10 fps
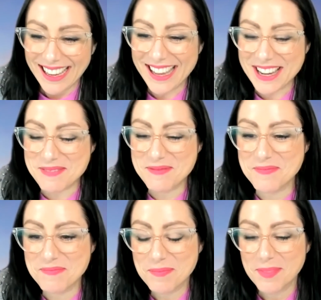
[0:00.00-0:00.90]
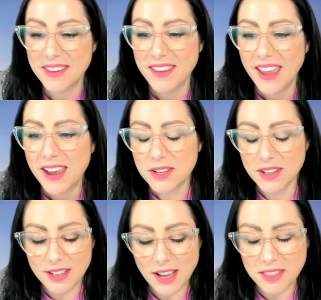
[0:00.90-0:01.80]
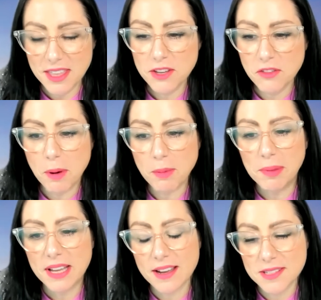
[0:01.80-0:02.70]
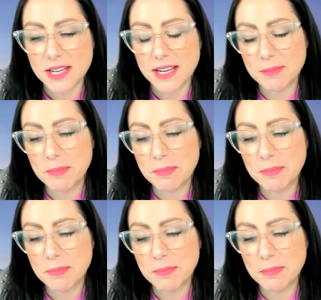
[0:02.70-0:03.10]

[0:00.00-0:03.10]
I think you've probably answered it,